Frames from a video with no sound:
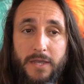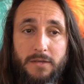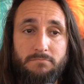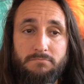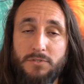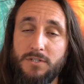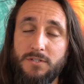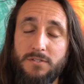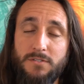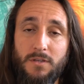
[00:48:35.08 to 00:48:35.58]

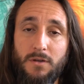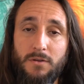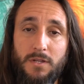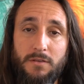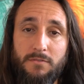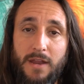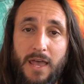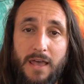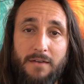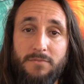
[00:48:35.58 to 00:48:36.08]
just don't
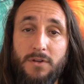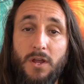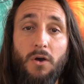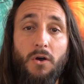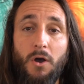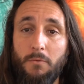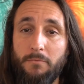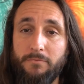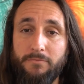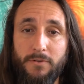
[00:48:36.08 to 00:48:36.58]
even have no
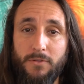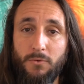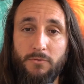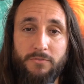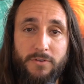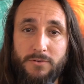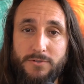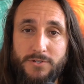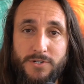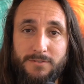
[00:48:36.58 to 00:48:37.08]
hope for the
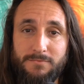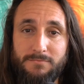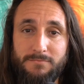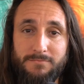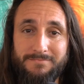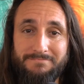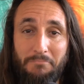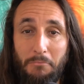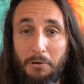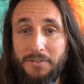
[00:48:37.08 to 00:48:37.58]
future
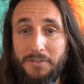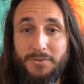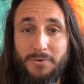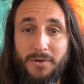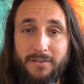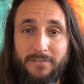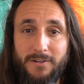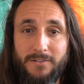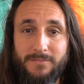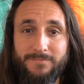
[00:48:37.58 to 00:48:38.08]

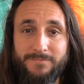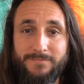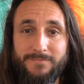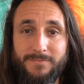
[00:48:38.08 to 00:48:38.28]
whatsoever.